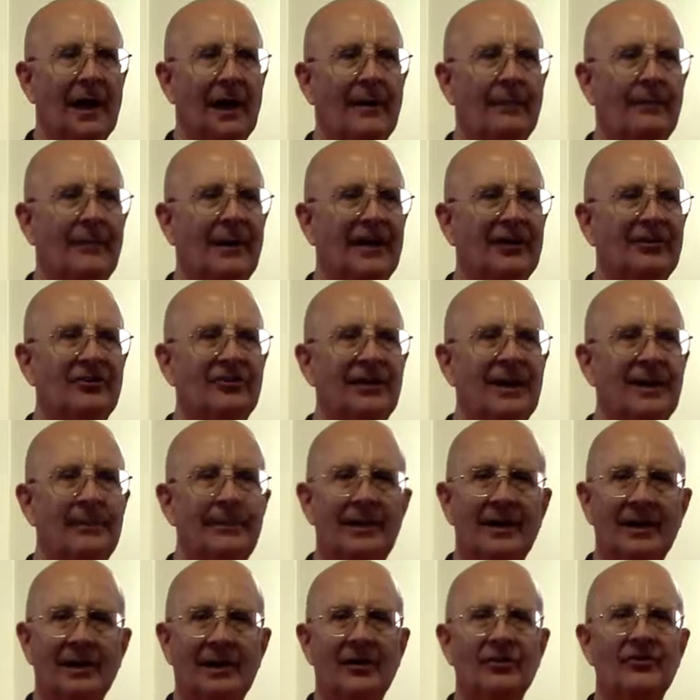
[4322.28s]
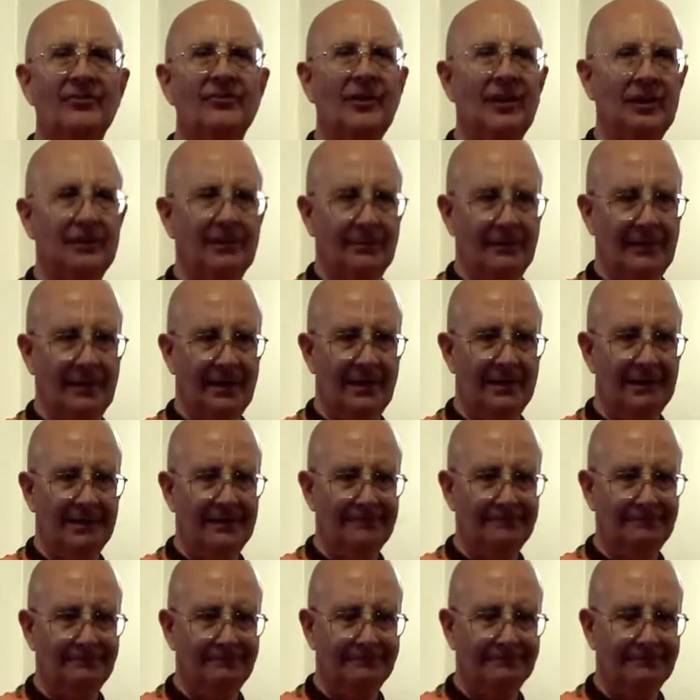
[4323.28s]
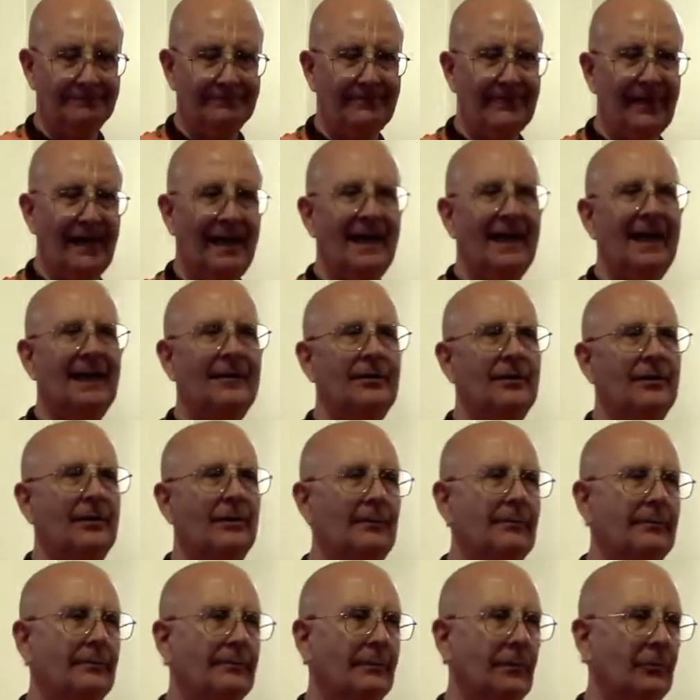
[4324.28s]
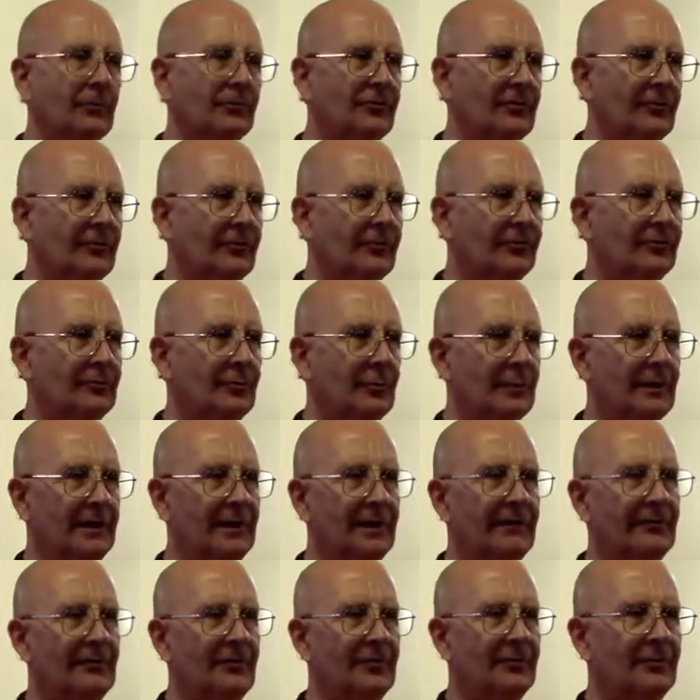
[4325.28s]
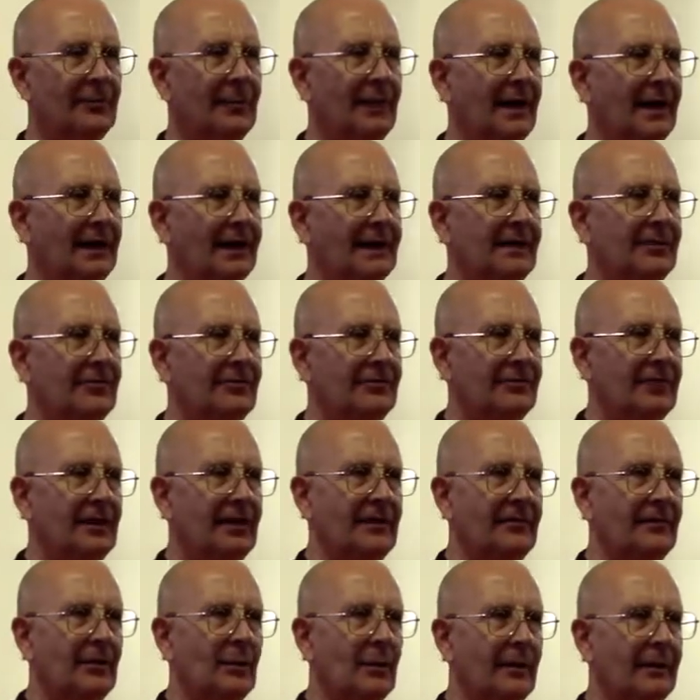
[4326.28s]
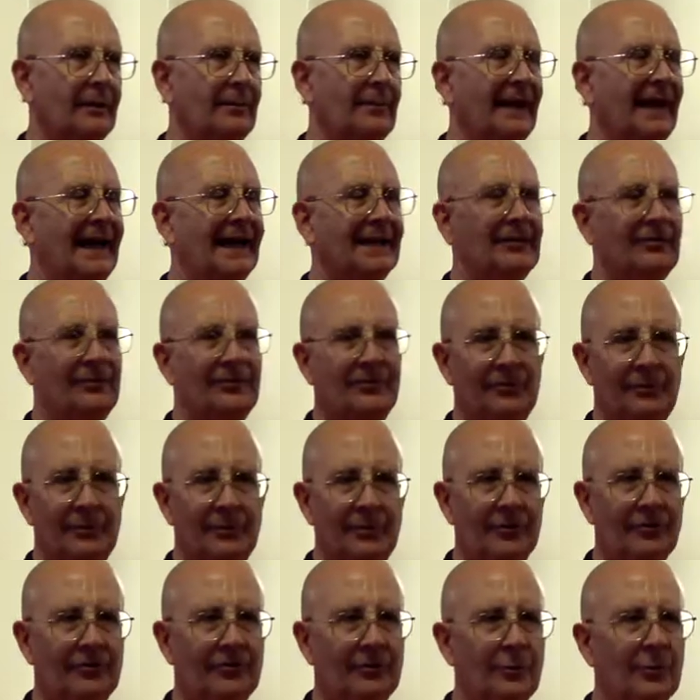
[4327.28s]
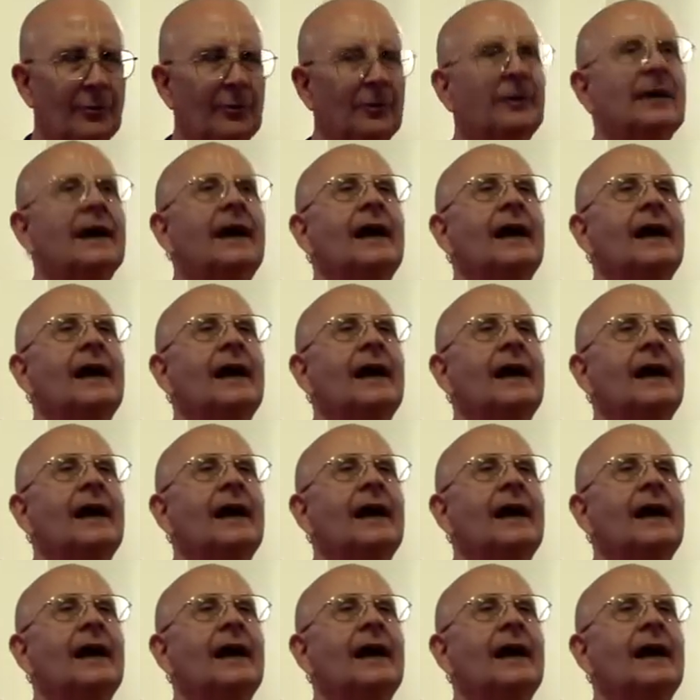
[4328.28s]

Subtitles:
by shaping our subtle body. And most of us, when we leave this body, instead of going back to the spiritual world,